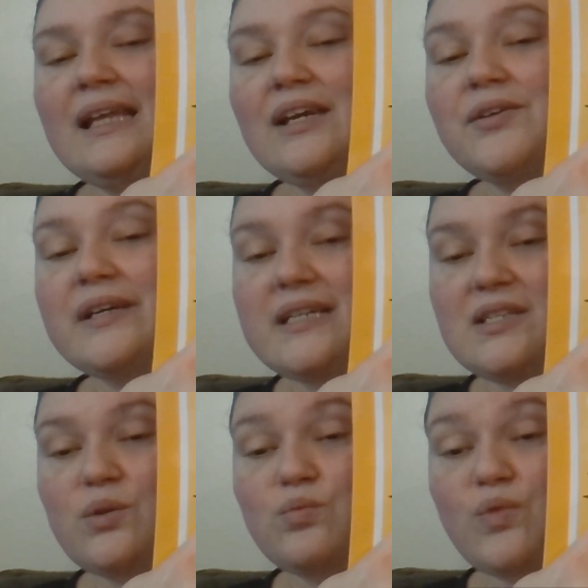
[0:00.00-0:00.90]
Here is
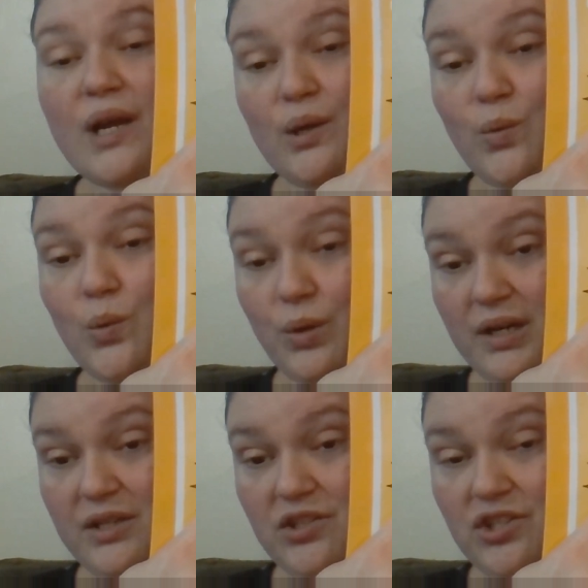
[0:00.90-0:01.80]

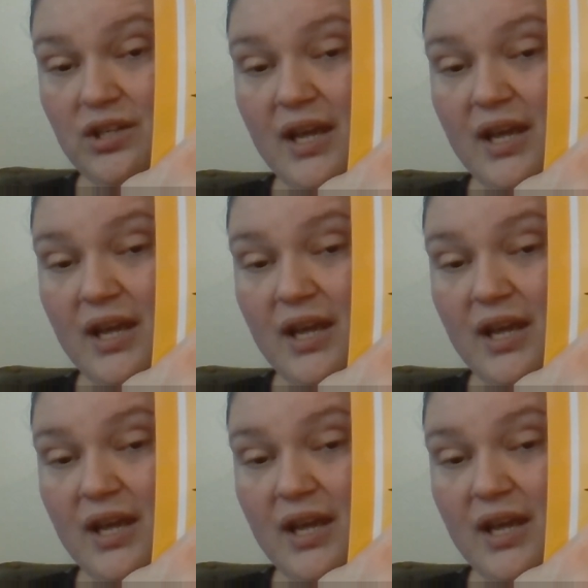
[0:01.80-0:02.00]
red-orange.